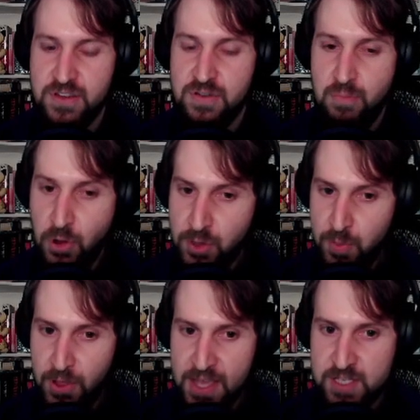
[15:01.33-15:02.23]
Multiple
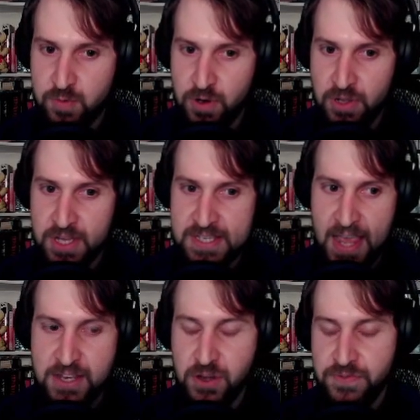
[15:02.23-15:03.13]
Acerolas, I
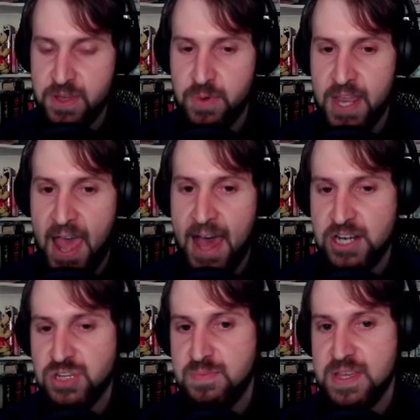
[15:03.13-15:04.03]
don't think we can
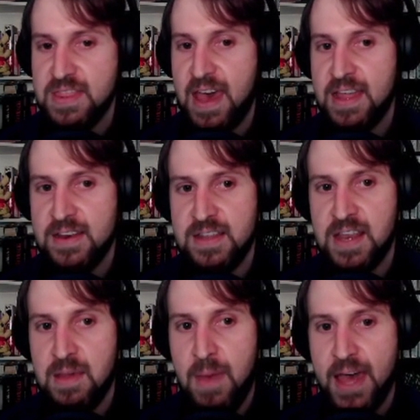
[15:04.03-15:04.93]
actually beat that in
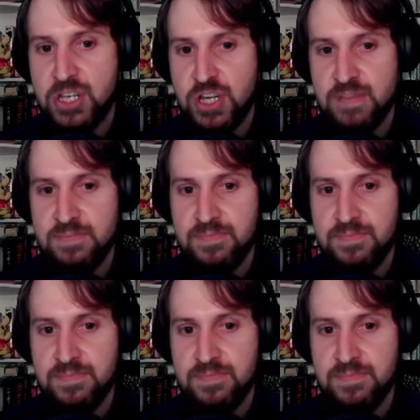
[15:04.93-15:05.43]
a matchup.